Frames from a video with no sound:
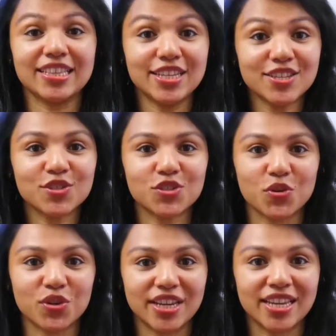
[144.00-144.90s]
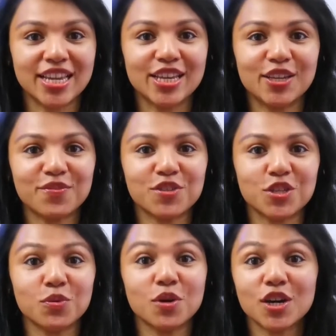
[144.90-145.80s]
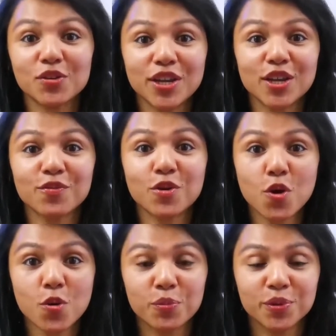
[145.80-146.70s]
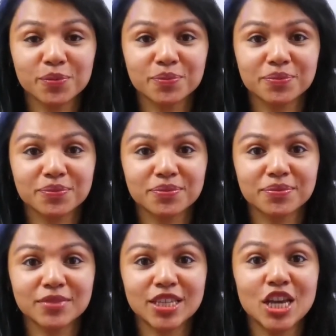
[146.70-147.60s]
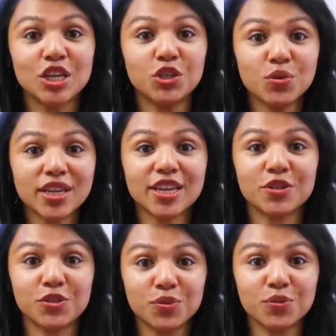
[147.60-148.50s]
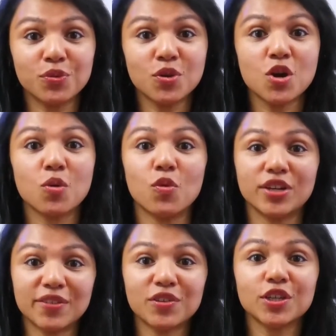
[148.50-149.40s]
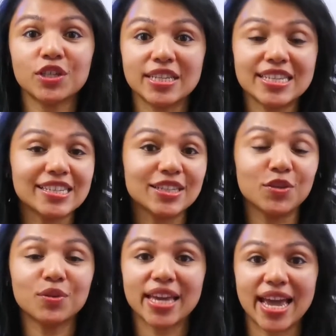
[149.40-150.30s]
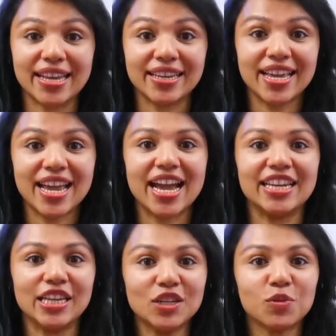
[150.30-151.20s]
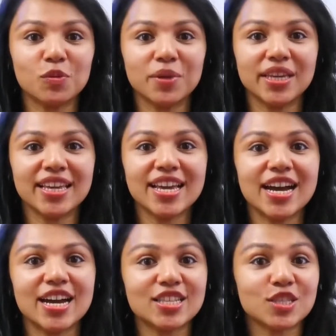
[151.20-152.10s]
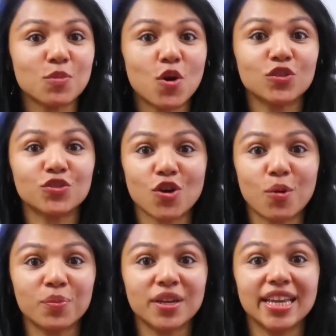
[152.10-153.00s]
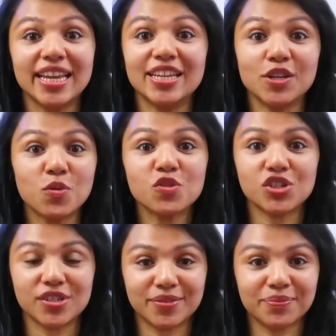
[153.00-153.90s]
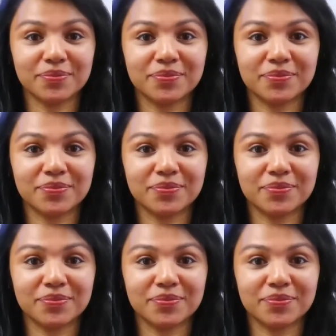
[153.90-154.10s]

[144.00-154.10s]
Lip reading: This story gives you a ray of hope. You can do whatever little you can, and it will be a small drop in an ocean.